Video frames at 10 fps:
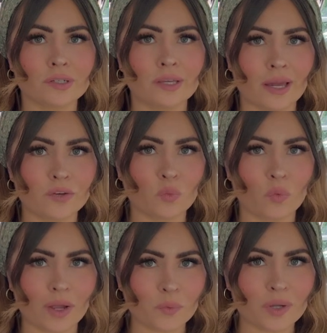yet
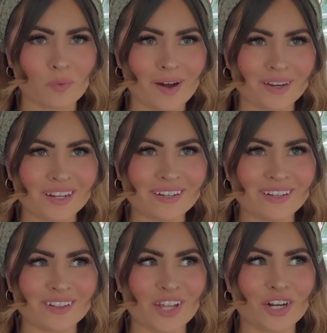what we wanted,
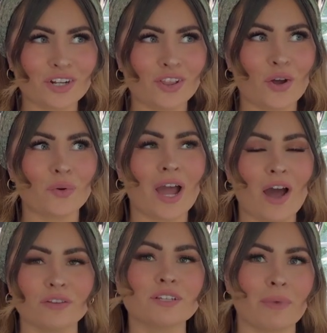let alone
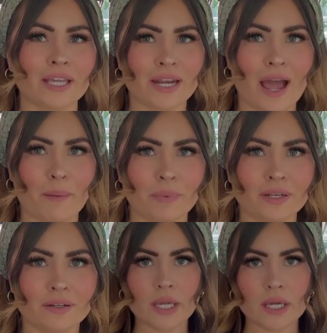how to make it
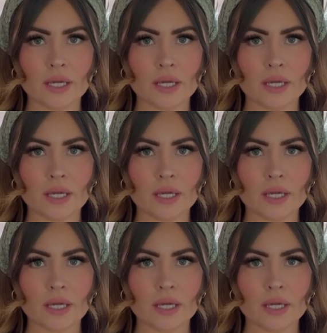happen.